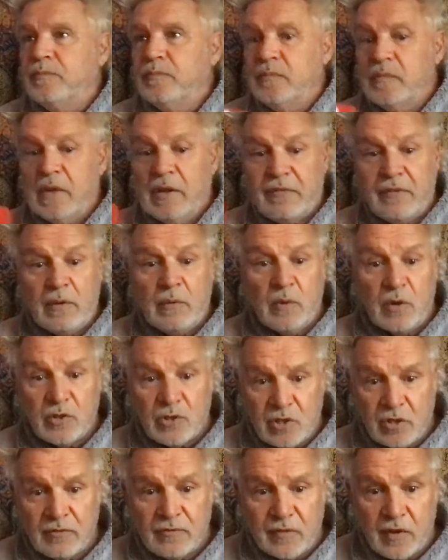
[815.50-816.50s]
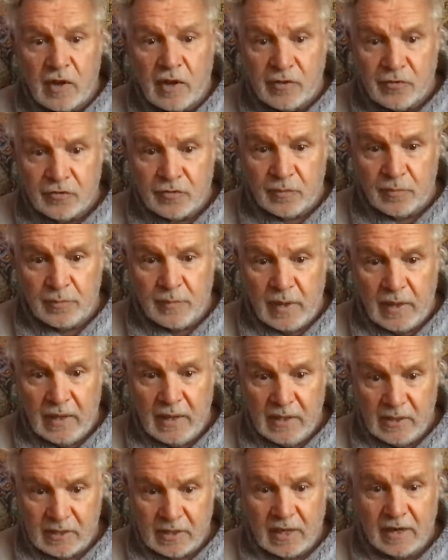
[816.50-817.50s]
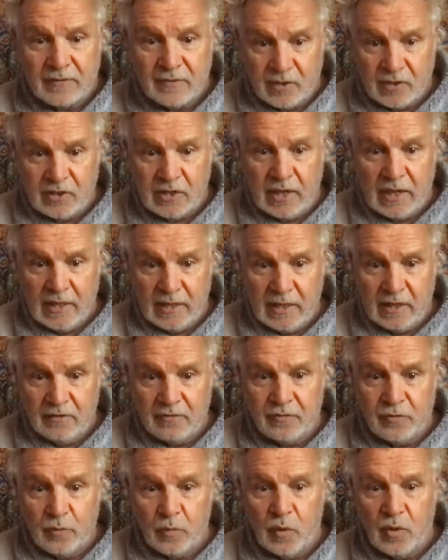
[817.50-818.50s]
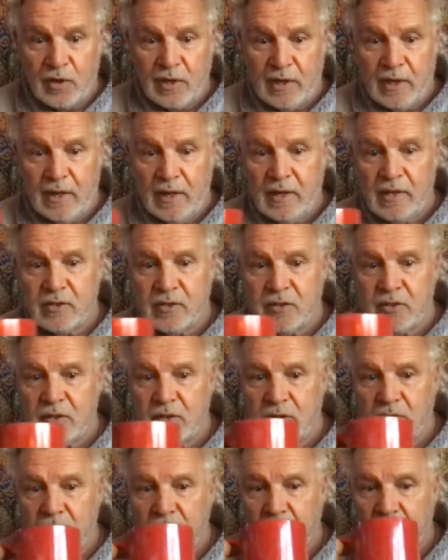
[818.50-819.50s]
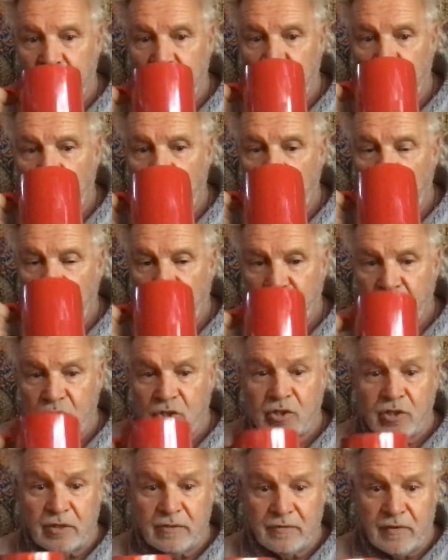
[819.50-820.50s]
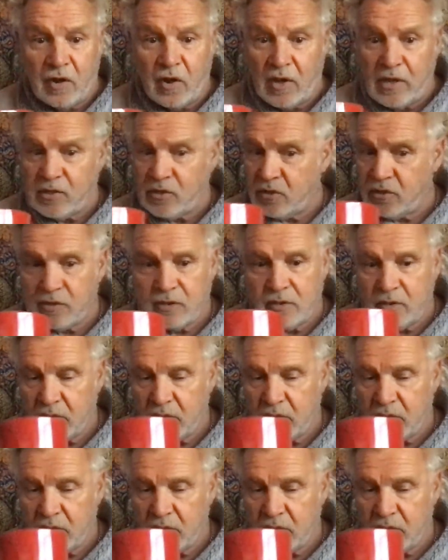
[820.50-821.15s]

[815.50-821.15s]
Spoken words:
If he wants advice from me, he's going to have to take it for what it is. Just advice.